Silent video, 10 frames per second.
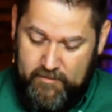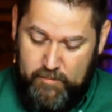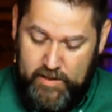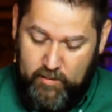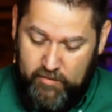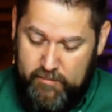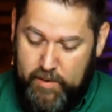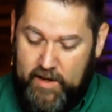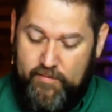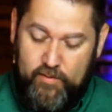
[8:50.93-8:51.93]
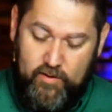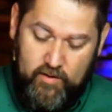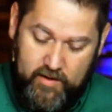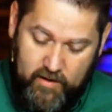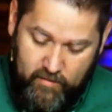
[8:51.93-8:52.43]
So being
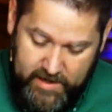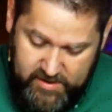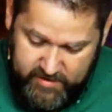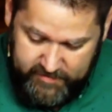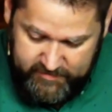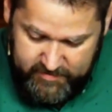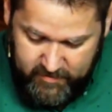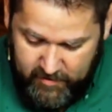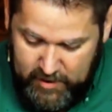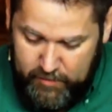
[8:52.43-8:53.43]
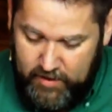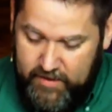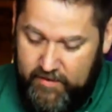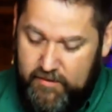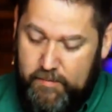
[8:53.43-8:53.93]
respectful and gracious to your
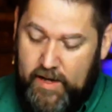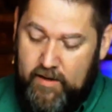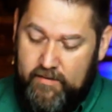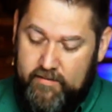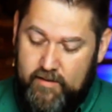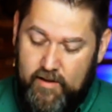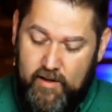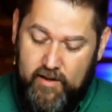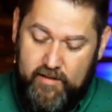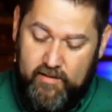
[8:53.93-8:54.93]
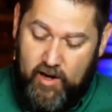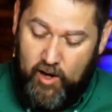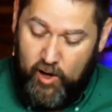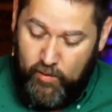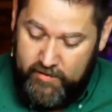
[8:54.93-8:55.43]
unbelieving spouse is not
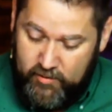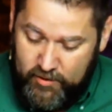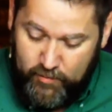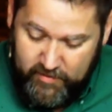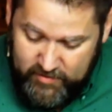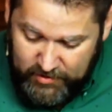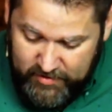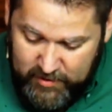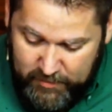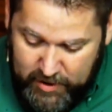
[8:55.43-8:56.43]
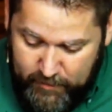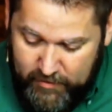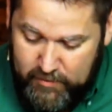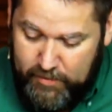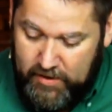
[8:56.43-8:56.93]
always going to result in them
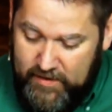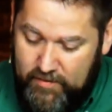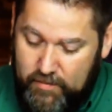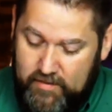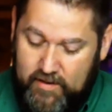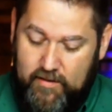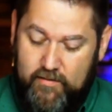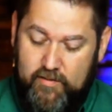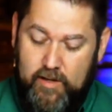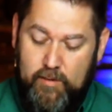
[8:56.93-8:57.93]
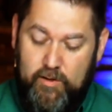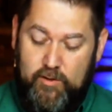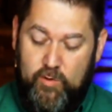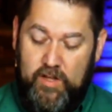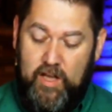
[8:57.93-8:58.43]
coming to belief themselves,
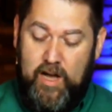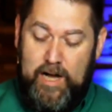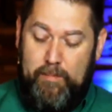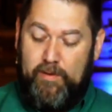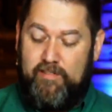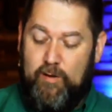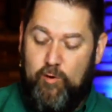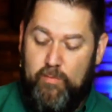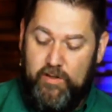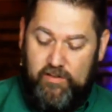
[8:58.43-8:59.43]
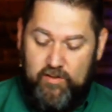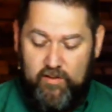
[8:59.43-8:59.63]
but doing the opposite will most